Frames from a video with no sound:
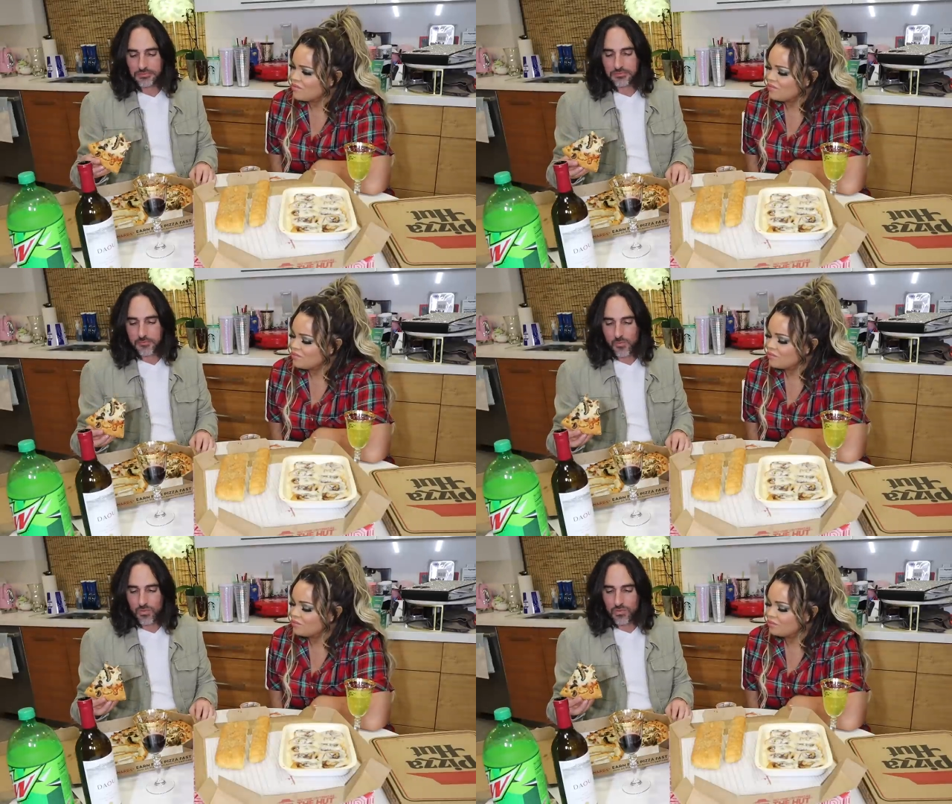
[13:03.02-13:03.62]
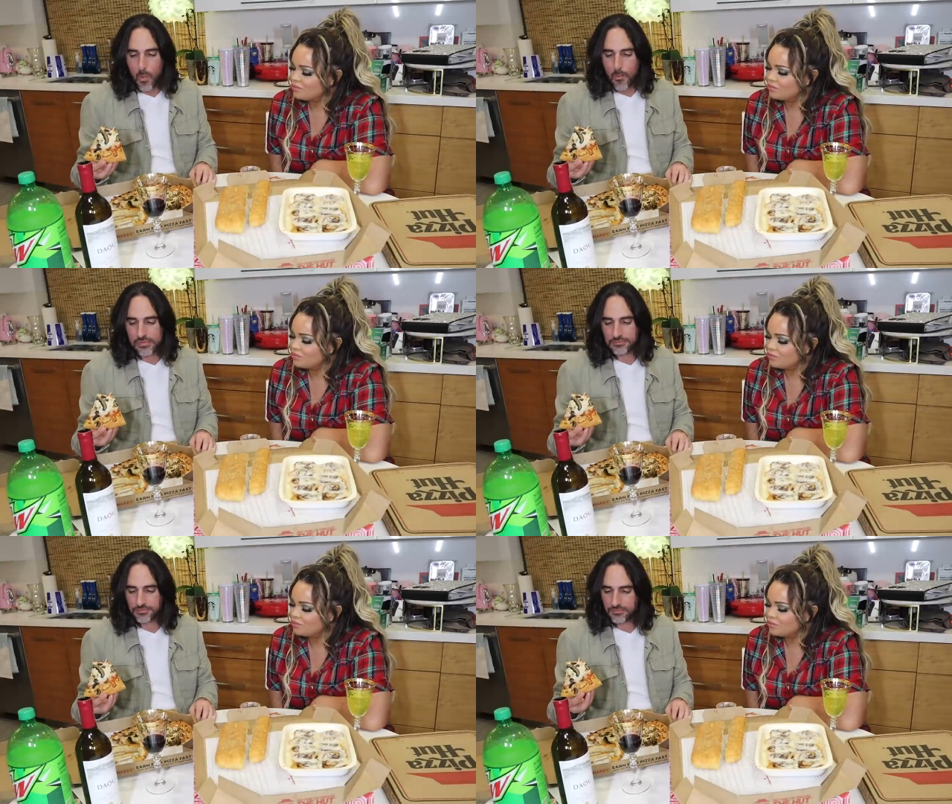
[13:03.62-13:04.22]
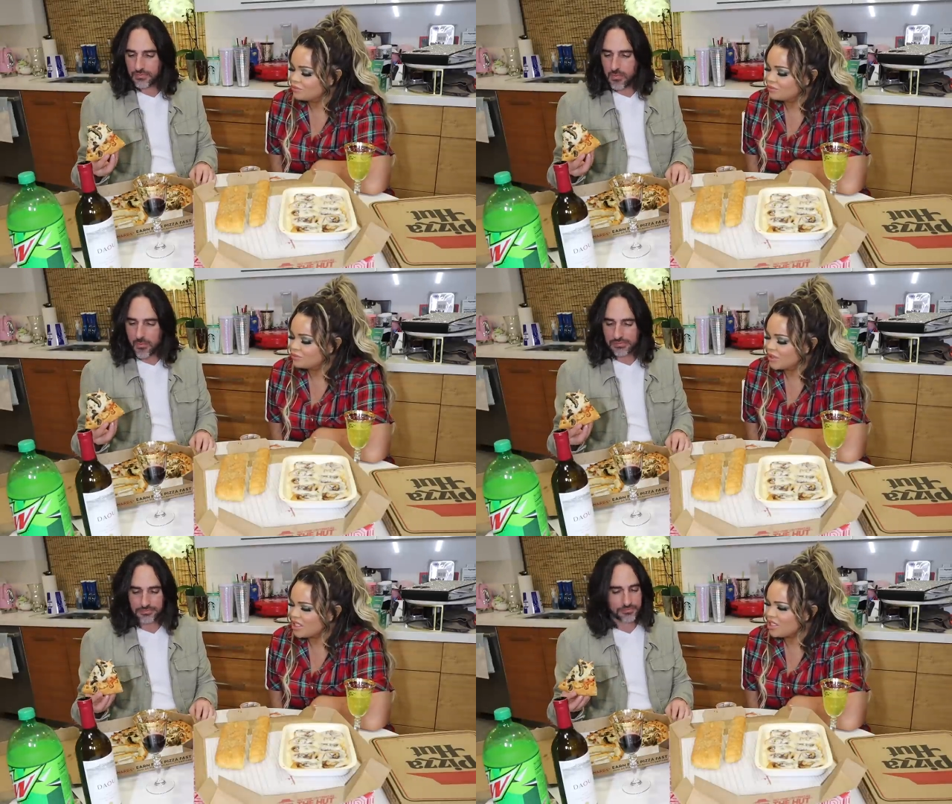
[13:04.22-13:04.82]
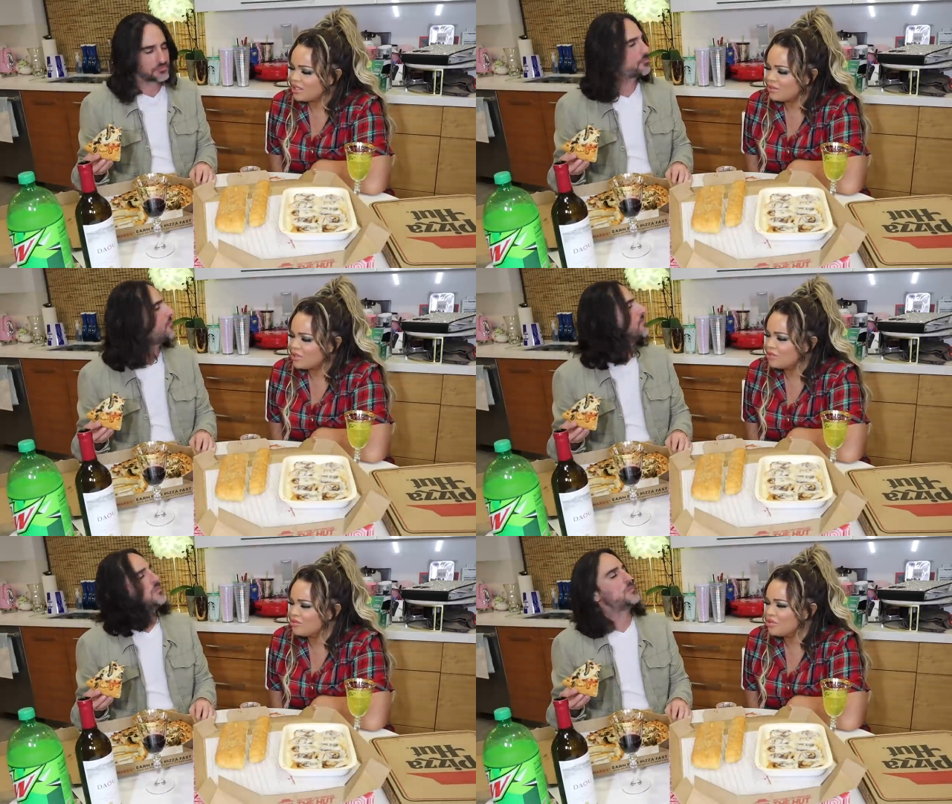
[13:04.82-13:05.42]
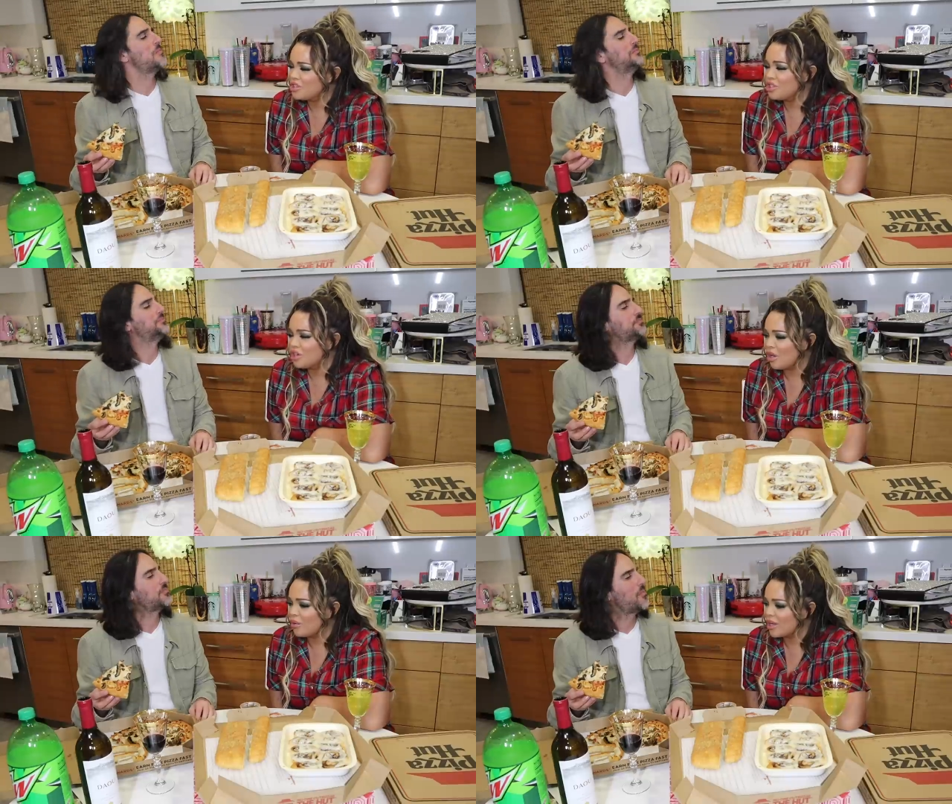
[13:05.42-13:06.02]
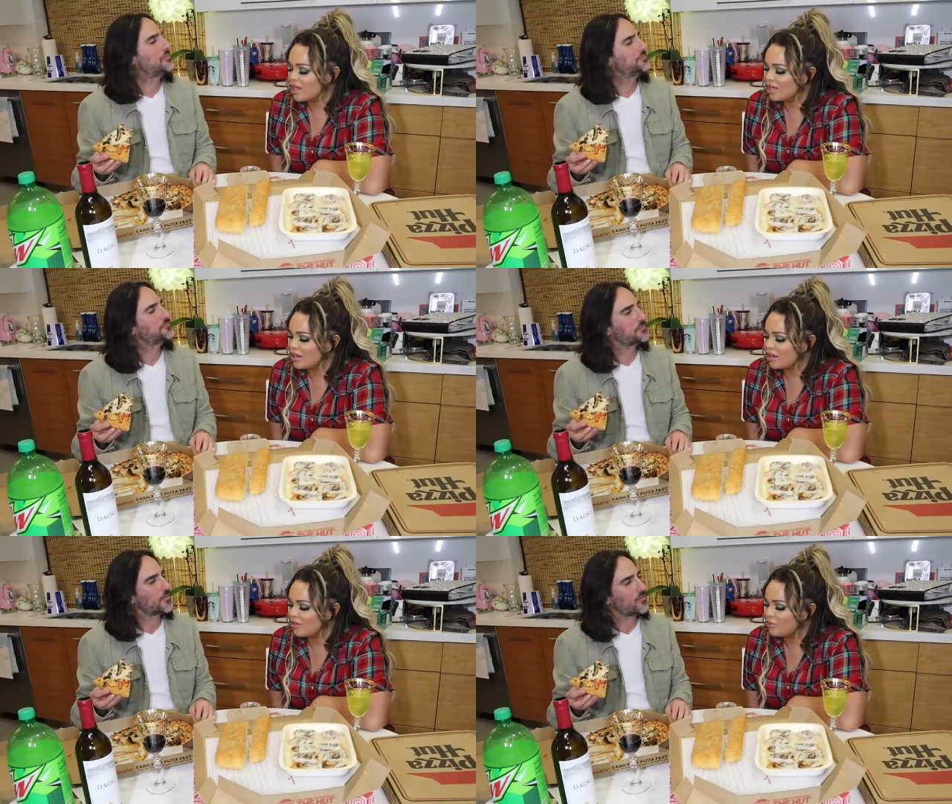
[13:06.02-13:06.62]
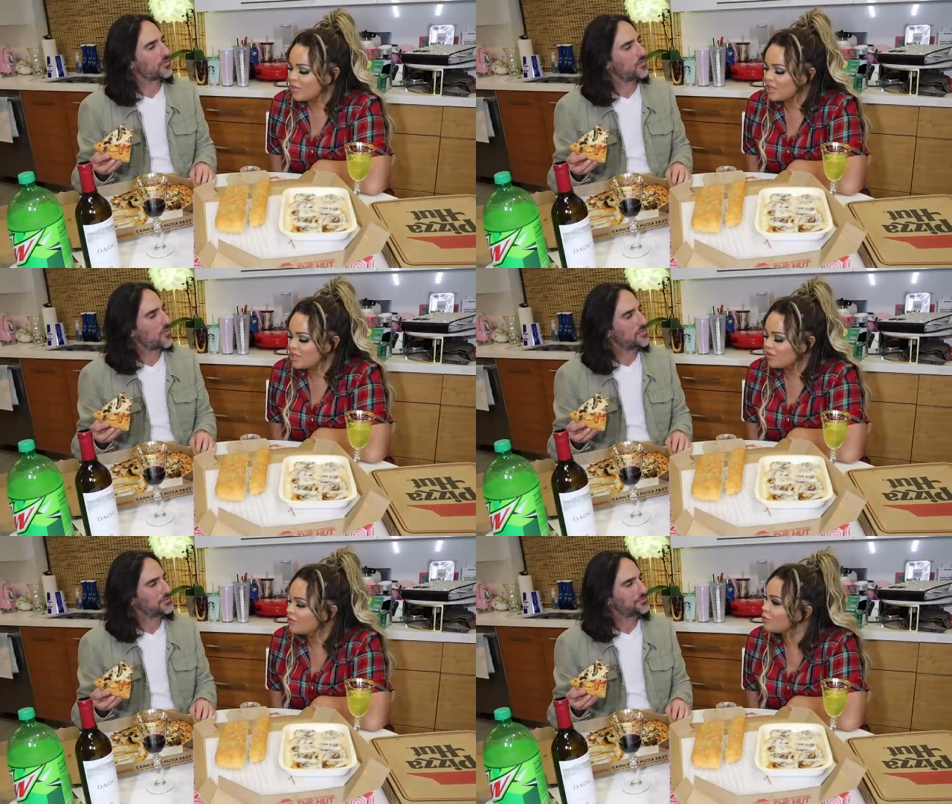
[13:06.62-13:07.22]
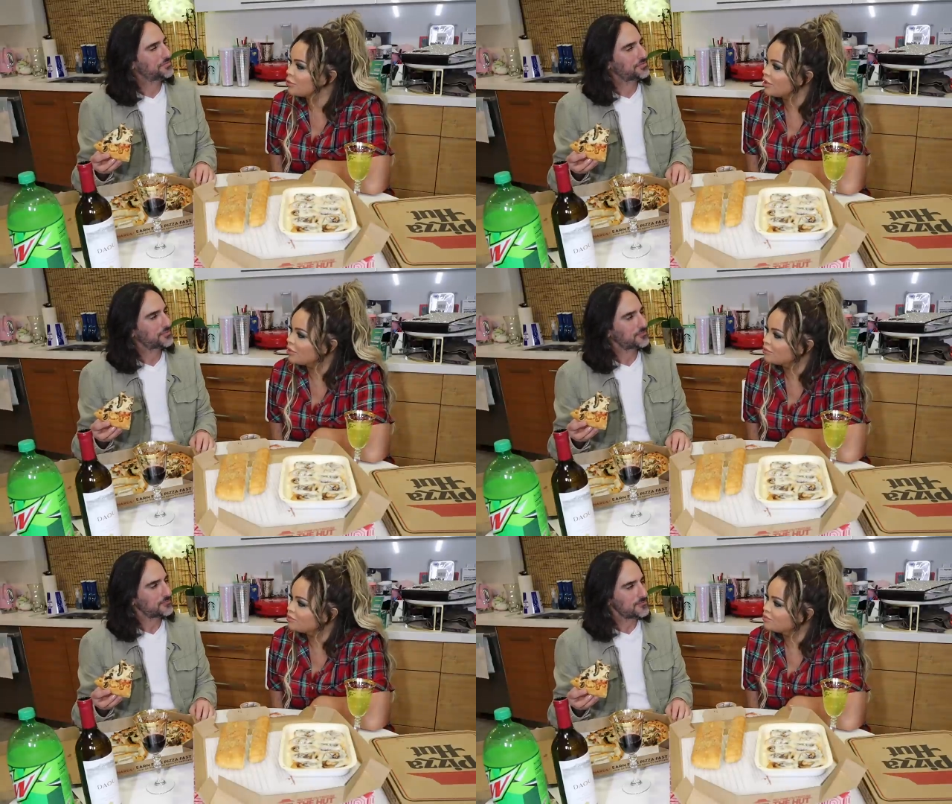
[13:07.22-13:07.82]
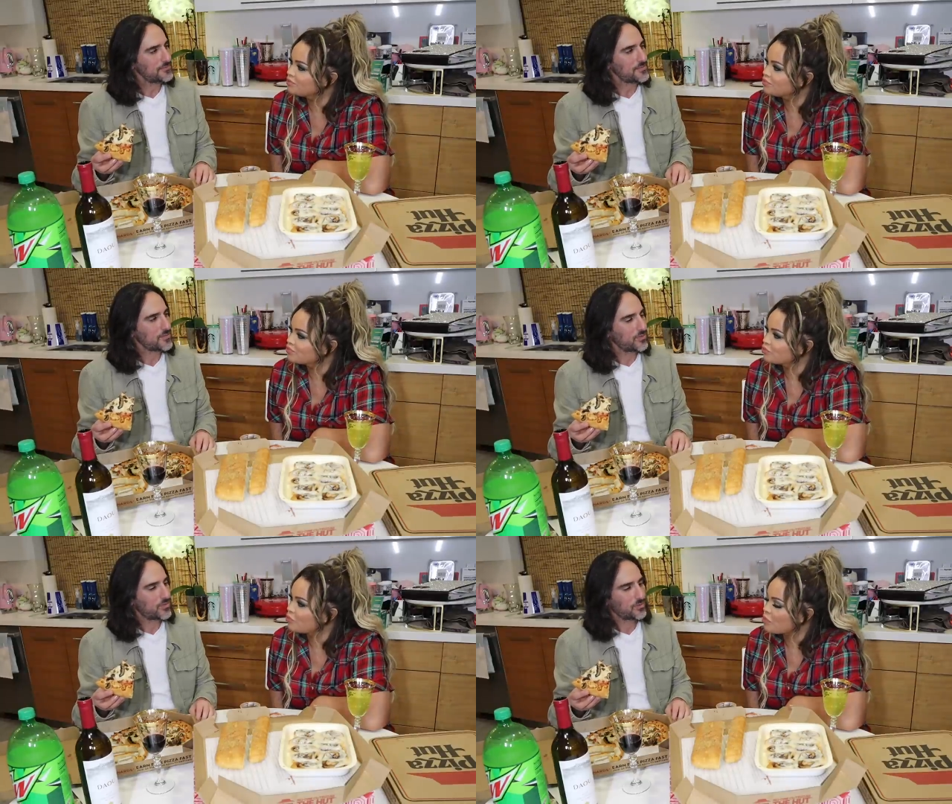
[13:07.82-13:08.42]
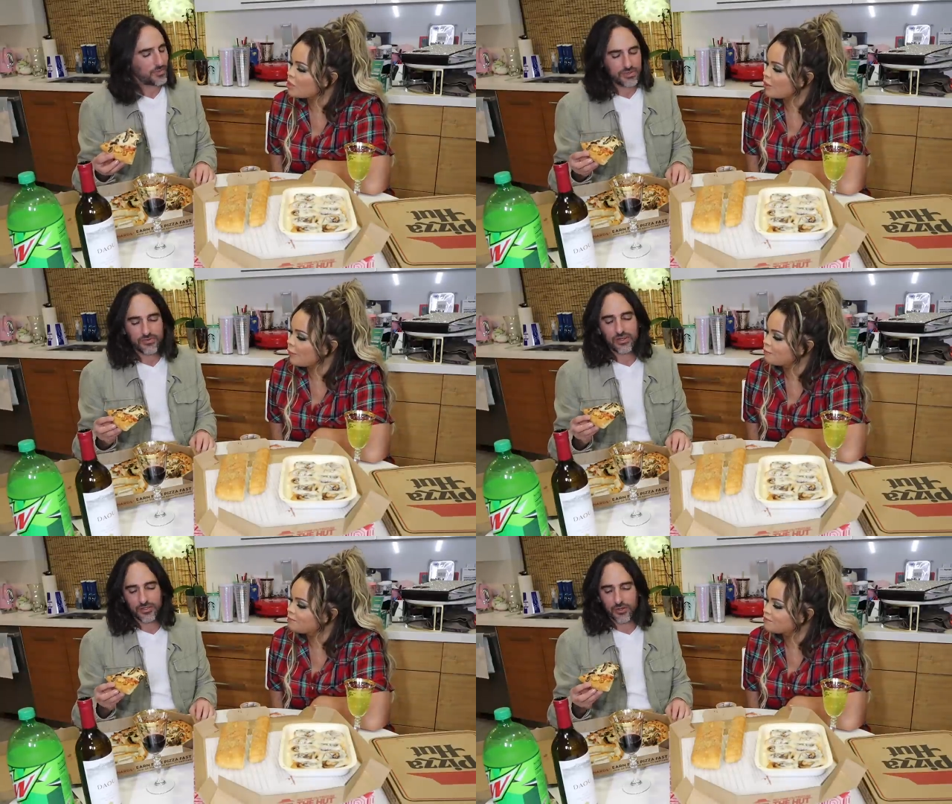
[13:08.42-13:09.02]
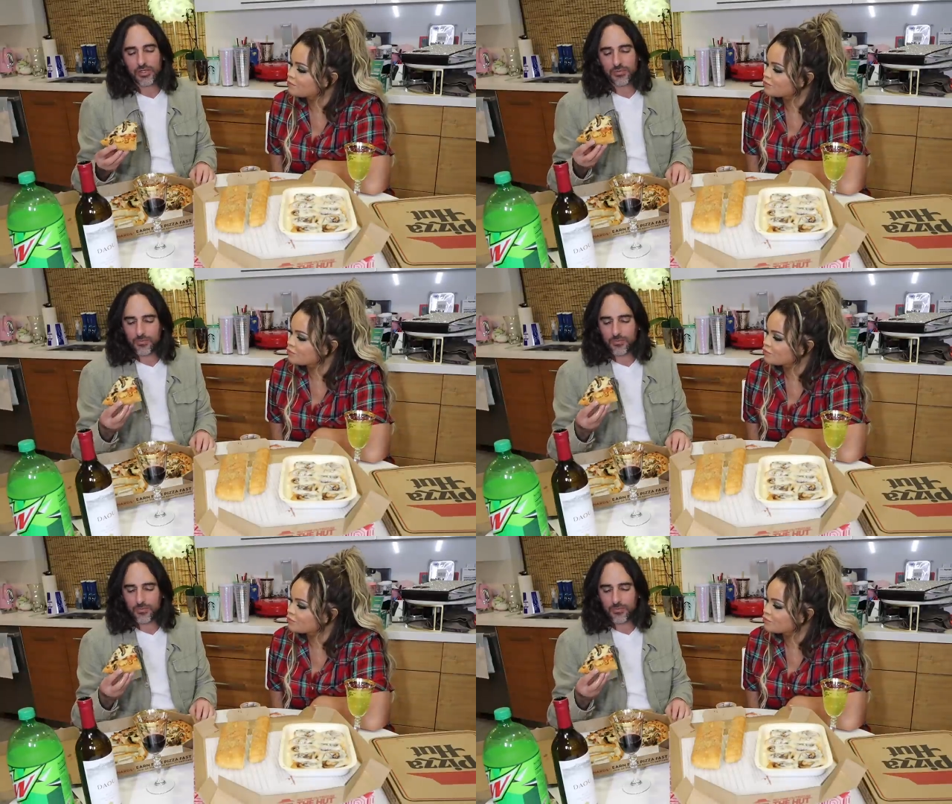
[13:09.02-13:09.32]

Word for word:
Speaker 1: Mmm. Mm, it just seems too doughy and not enough pizza for me. It's very doughy.